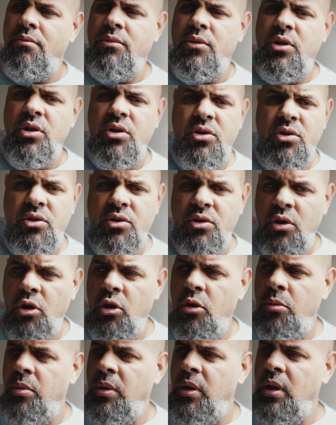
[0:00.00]

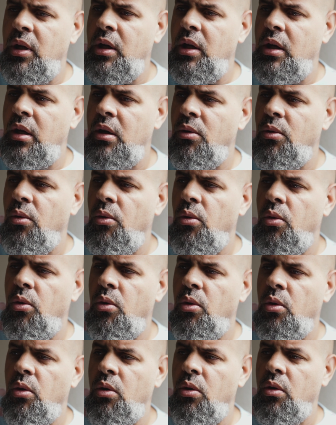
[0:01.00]
disturbing
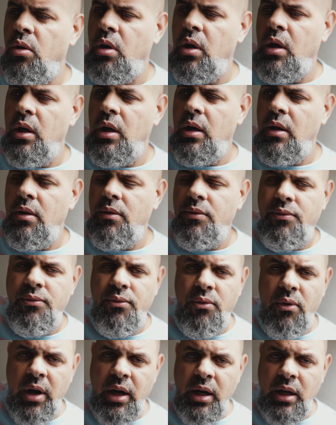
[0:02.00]
or
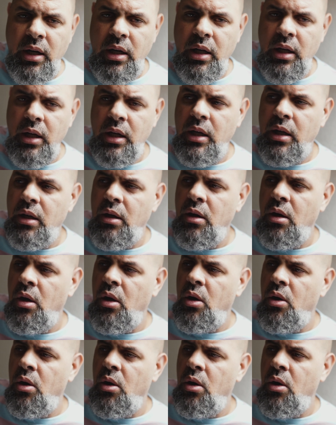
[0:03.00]
frightening,